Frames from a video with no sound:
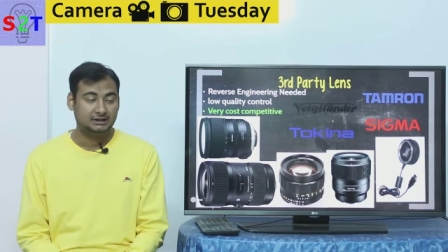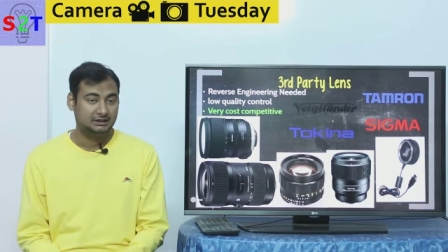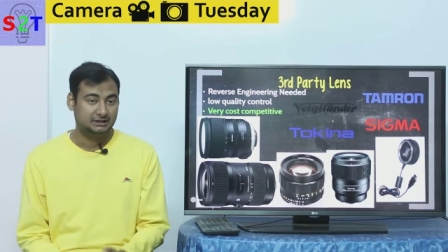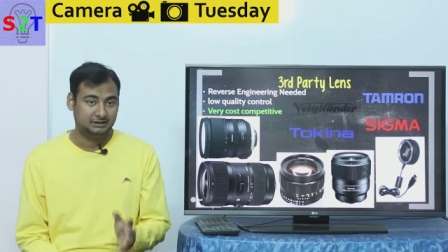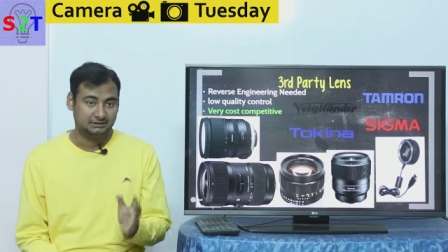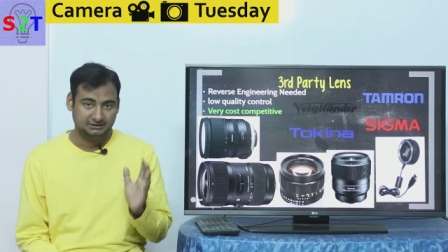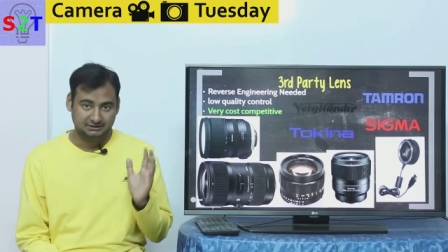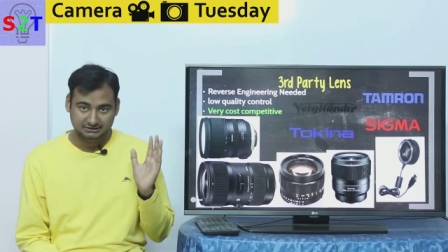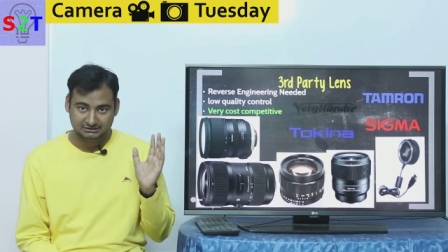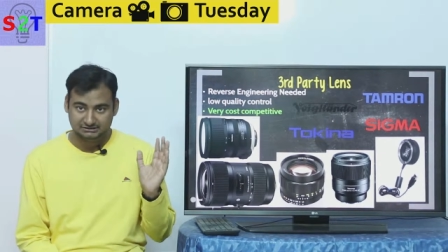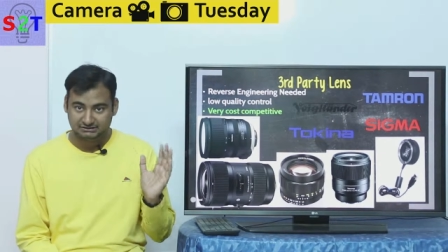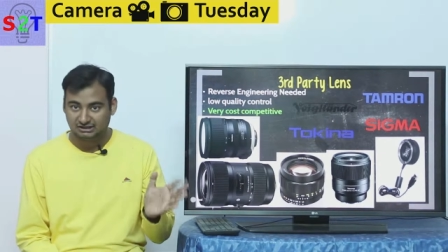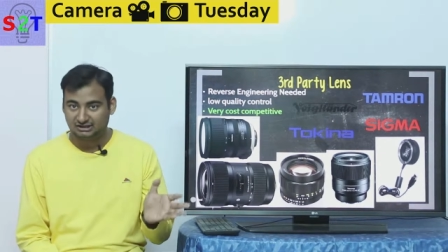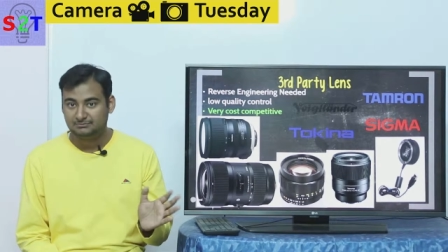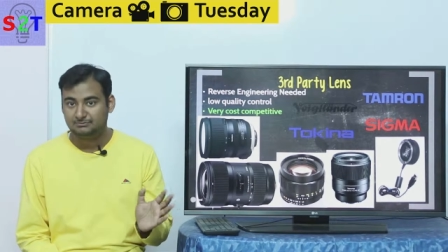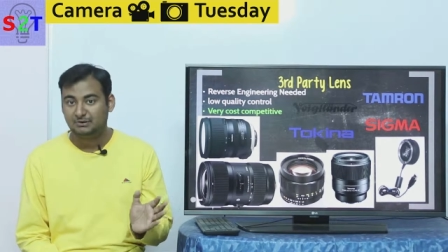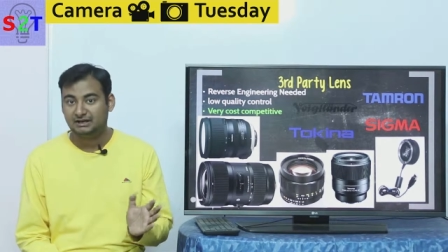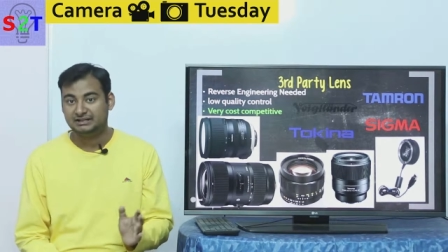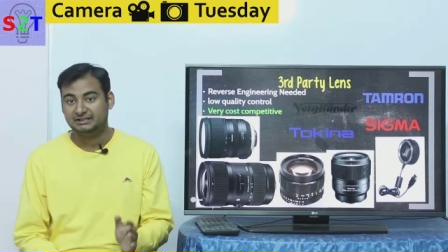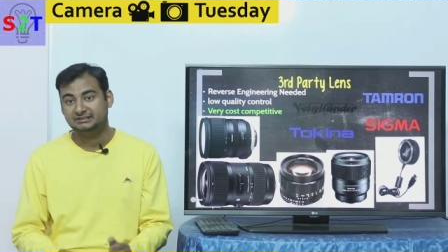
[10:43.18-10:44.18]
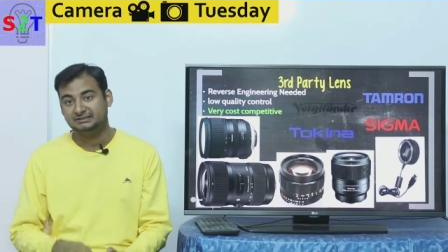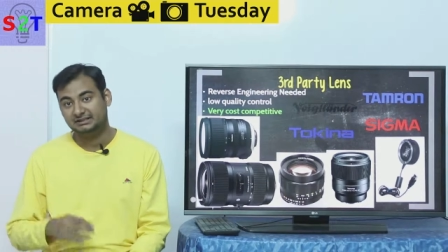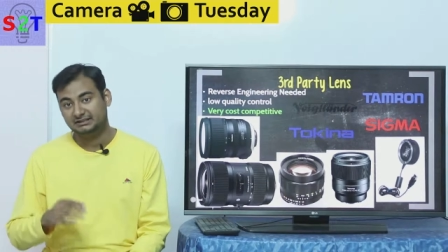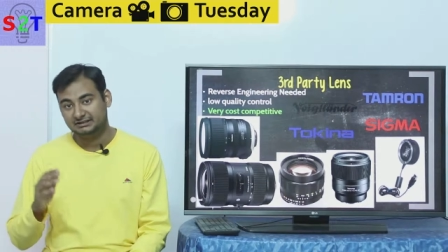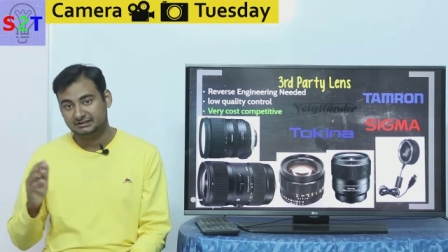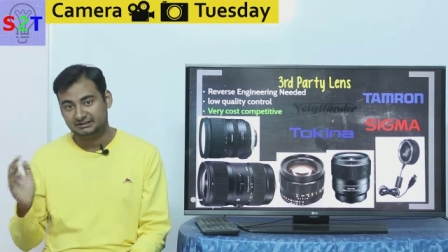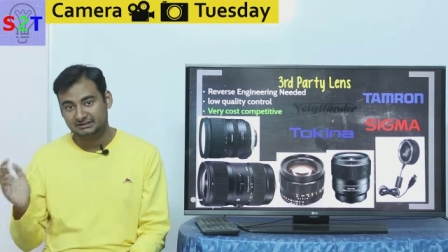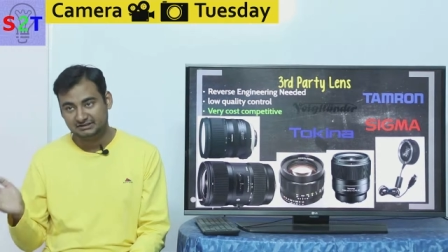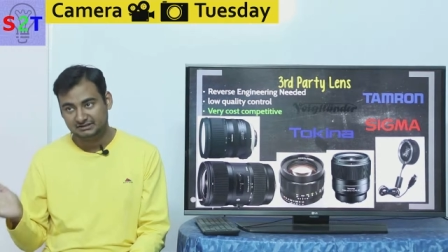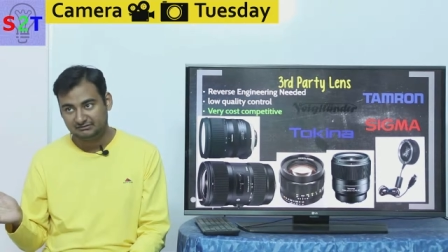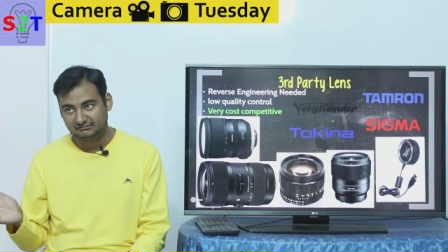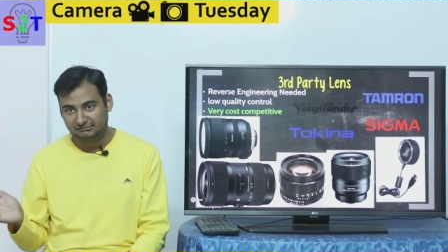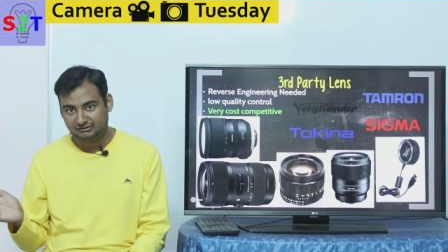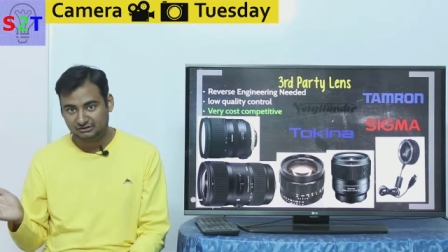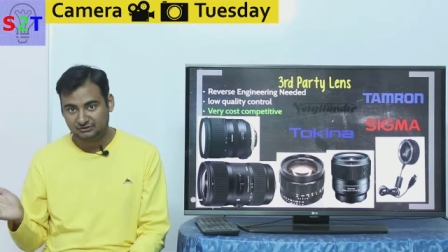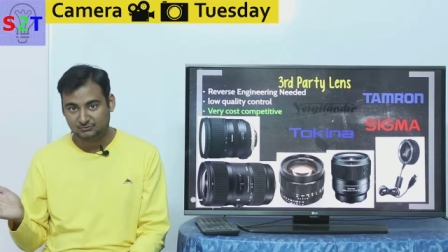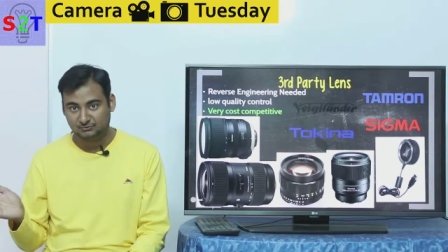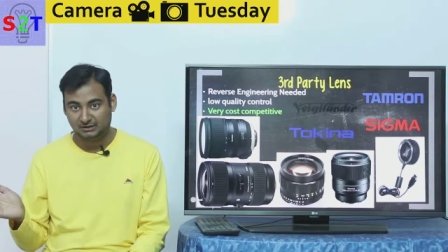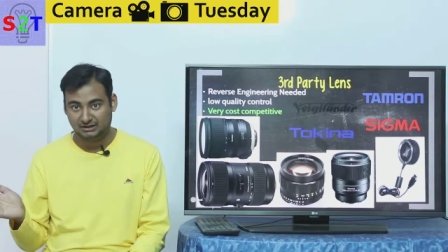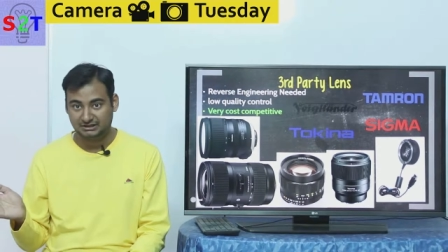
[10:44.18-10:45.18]
uh, in third party than it is in
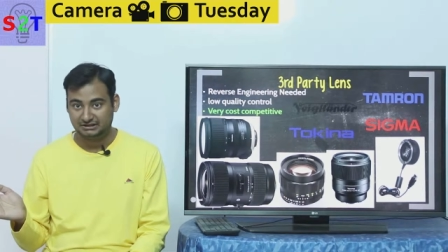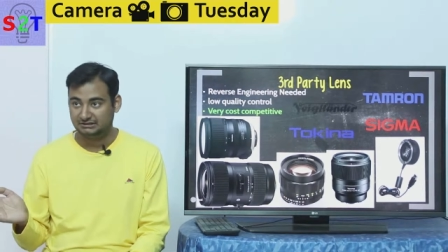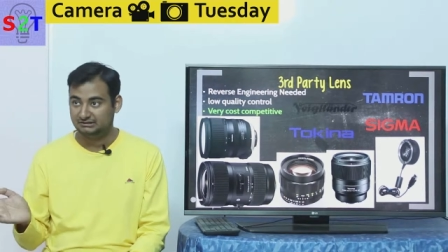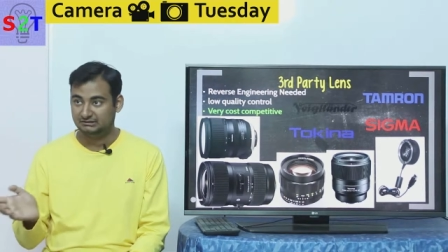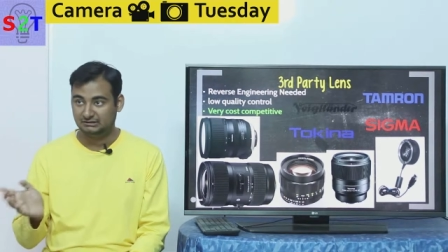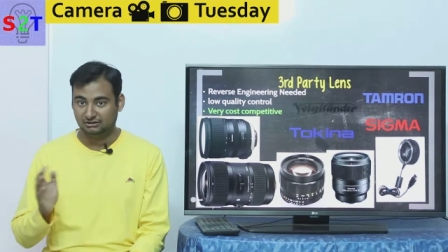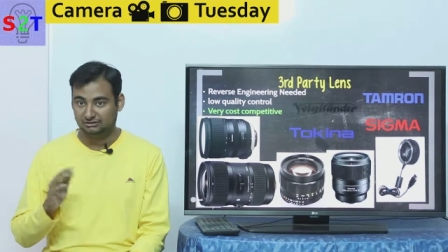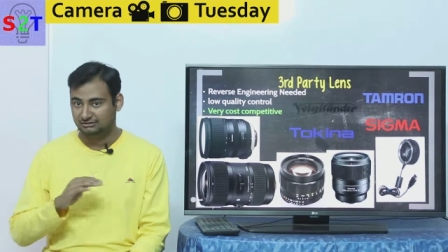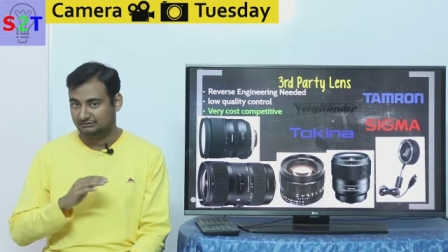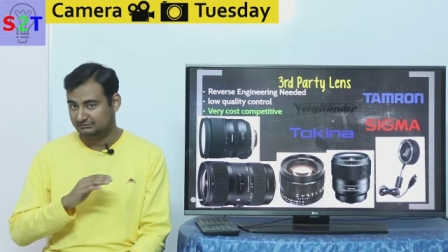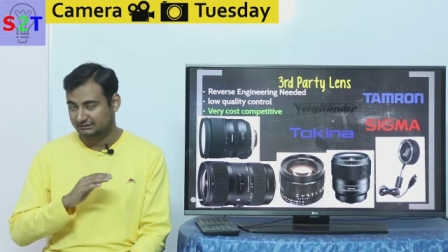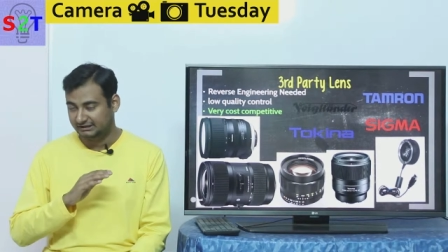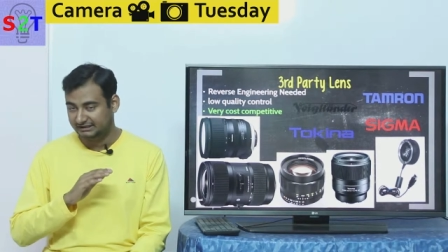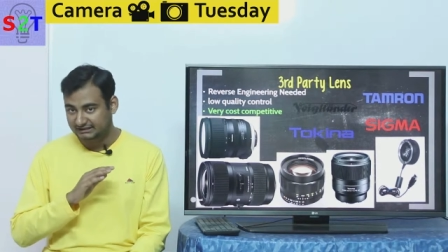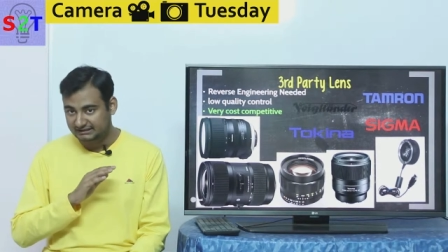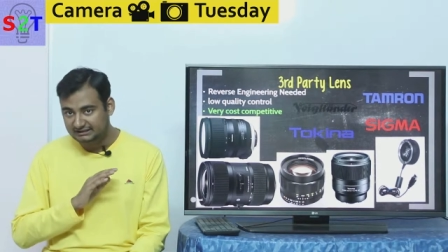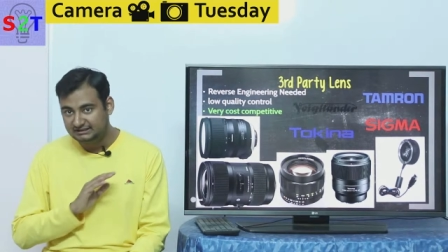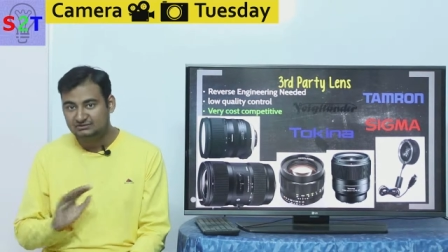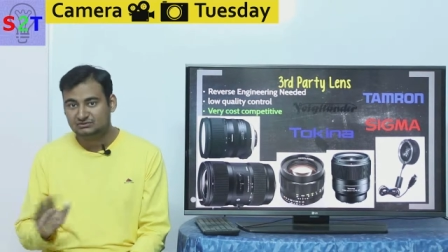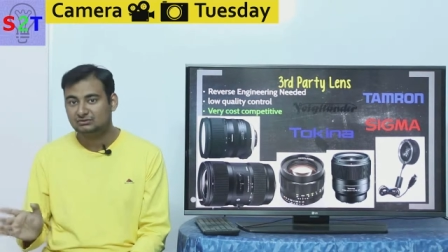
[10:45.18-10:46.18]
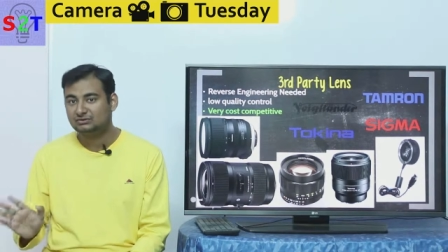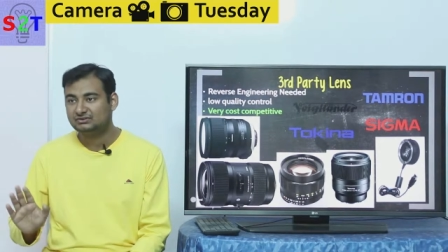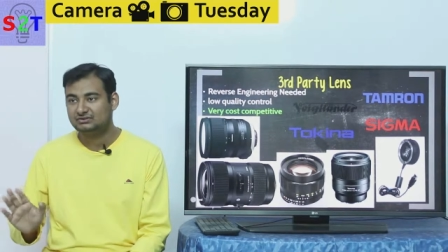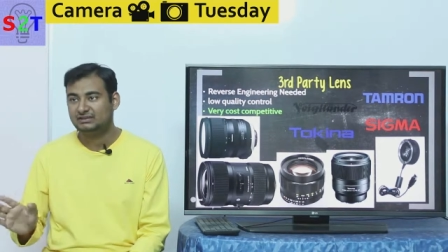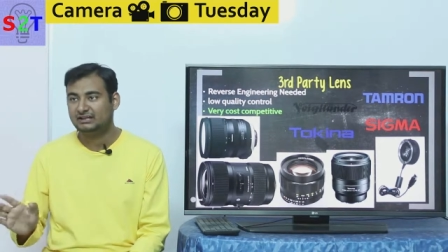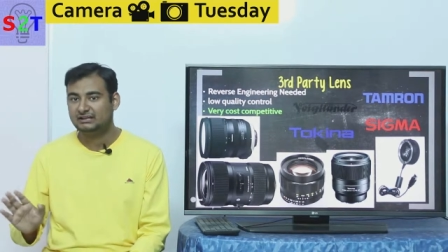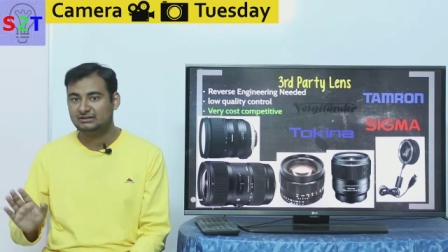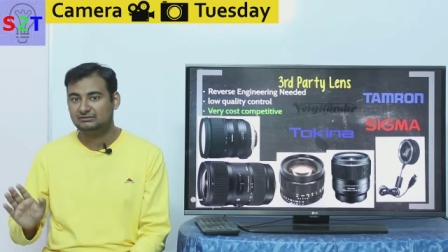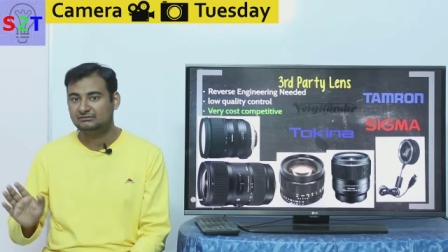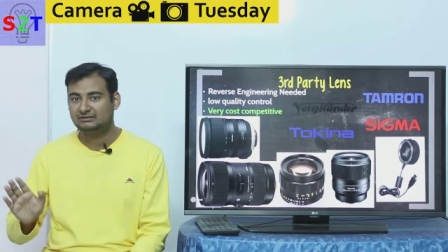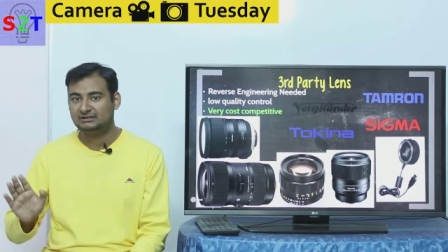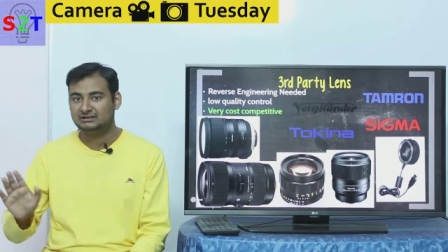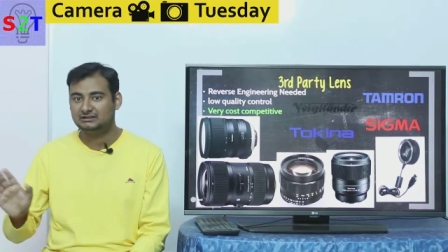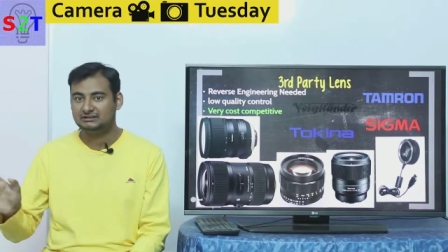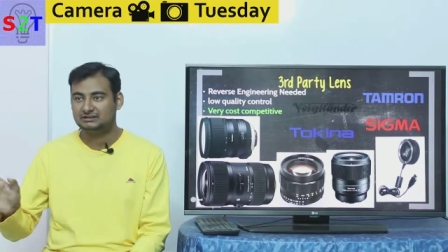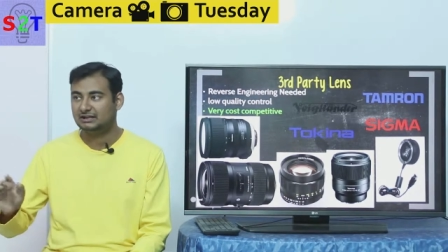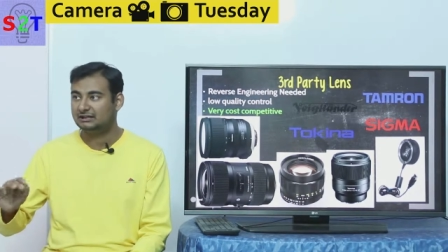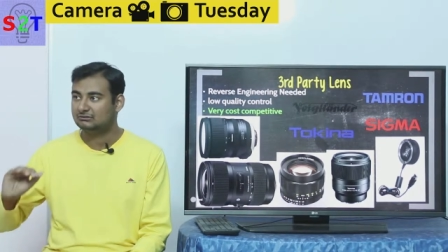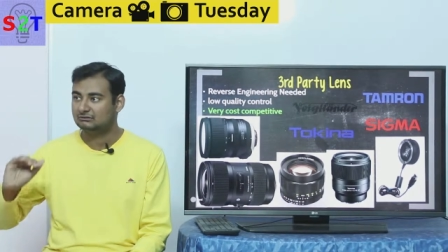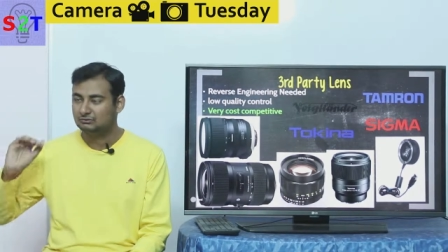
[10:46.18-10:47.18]
first party now there is no scenario where
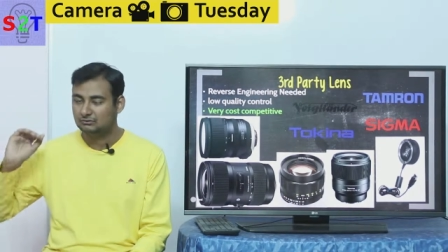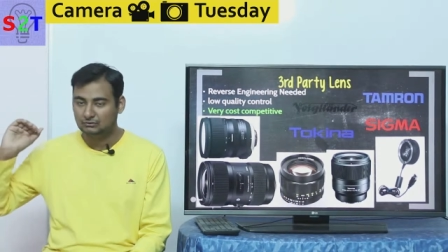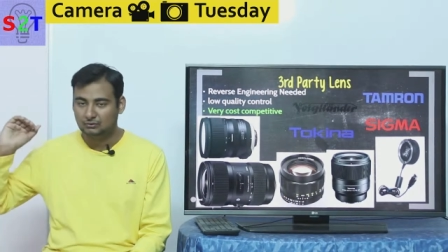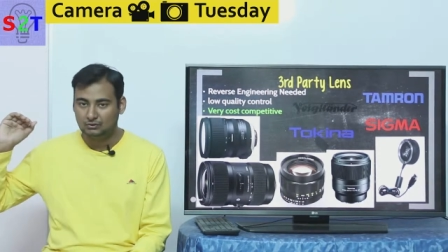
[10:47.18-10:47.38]
it's like